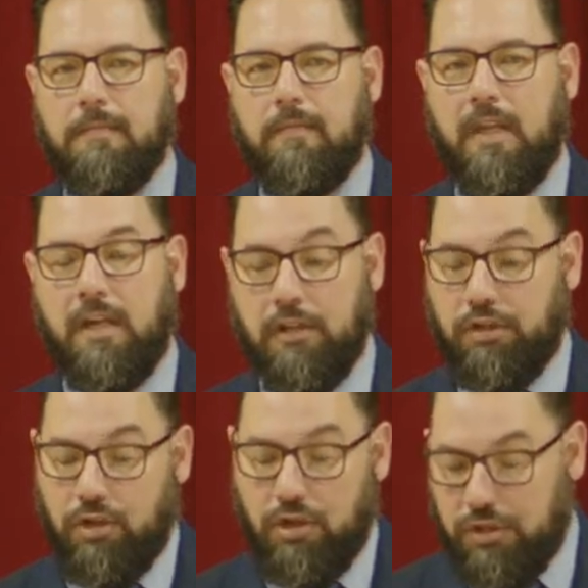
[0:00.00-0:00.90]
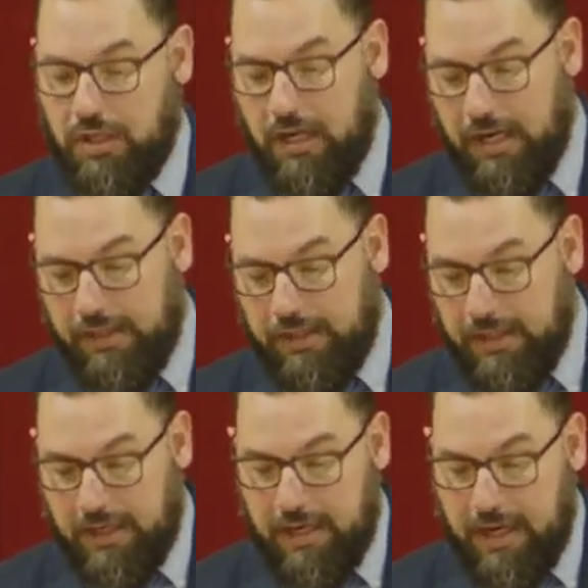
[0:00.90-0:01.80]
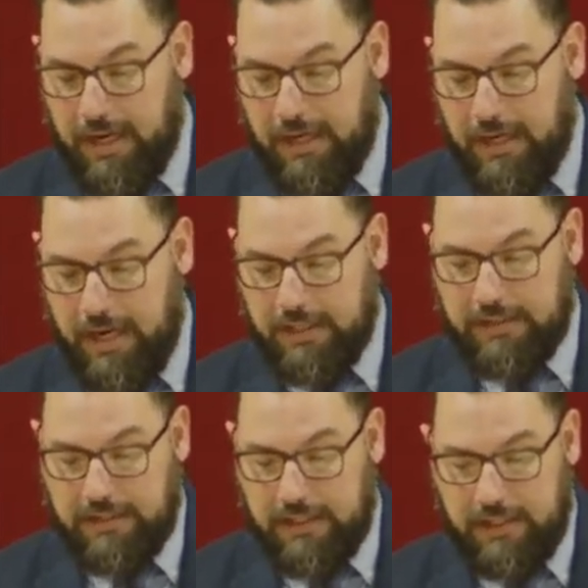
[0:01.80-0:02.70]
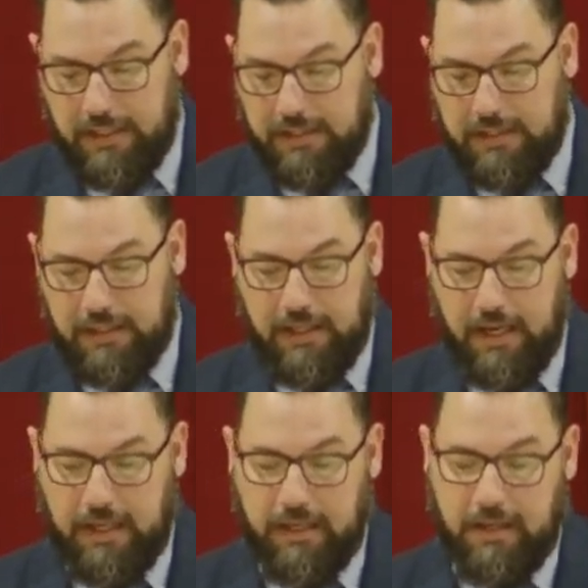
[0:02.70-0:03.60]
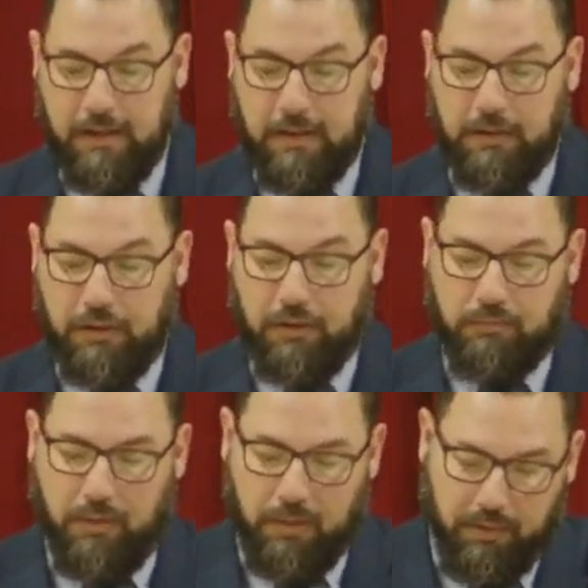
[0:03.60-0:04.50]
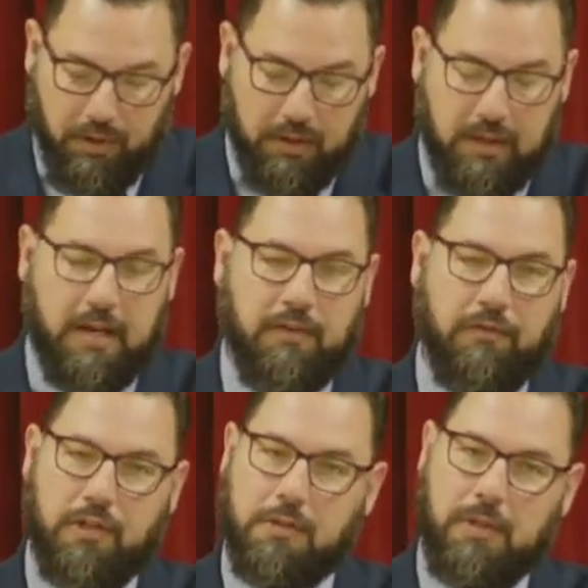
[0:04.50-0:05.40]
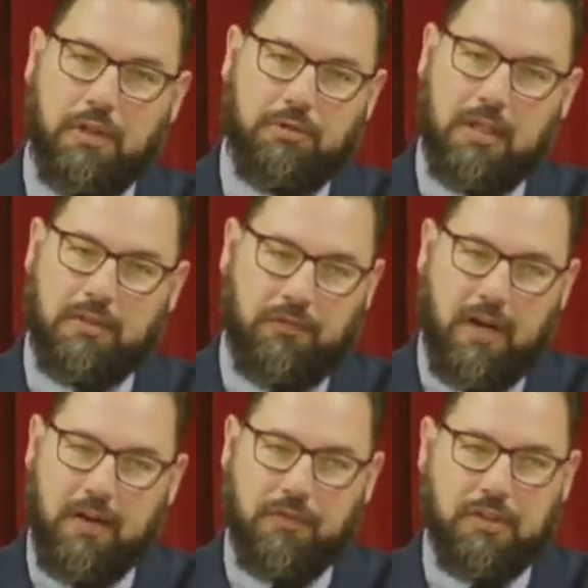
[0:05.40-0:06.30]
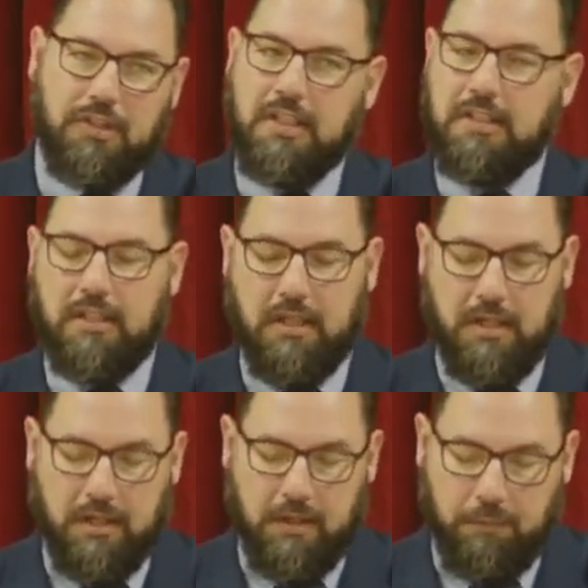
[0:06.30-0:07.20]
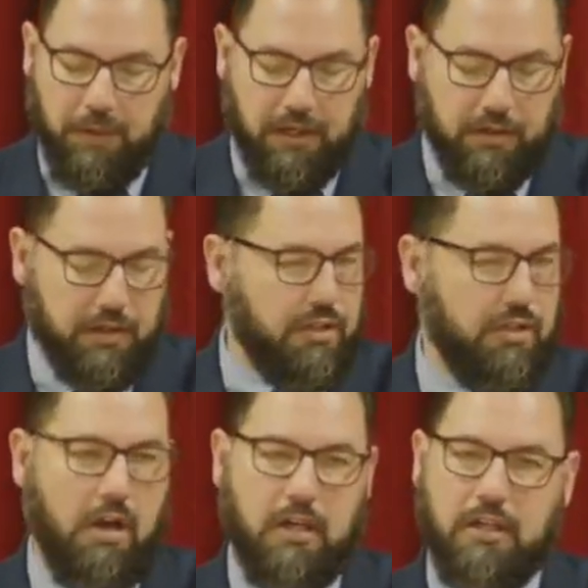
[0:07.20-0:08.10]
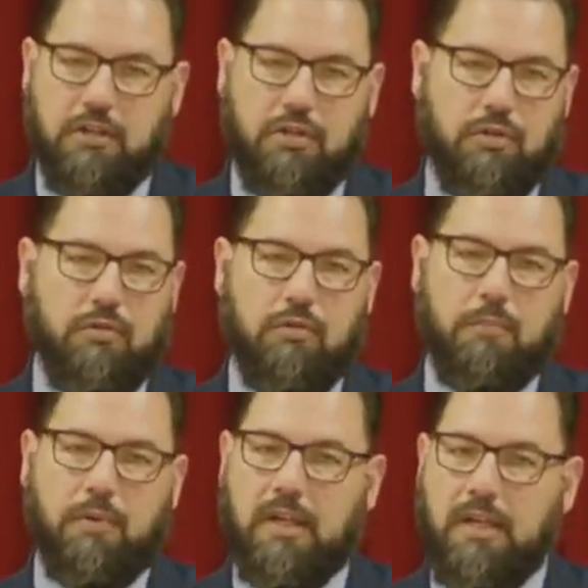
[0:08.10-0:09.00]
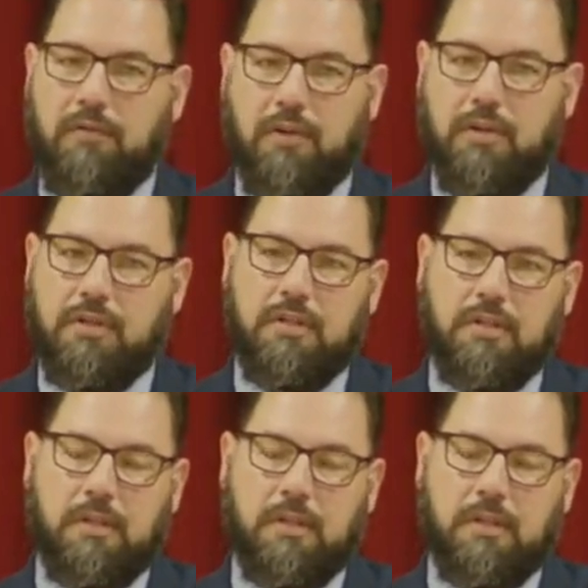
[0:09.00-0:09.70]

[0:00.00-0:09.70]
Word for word: And in the church, I, I think I, I, I, see this, and, and remember that in First Peter chapter 5, verse 6, Peter is talking to believers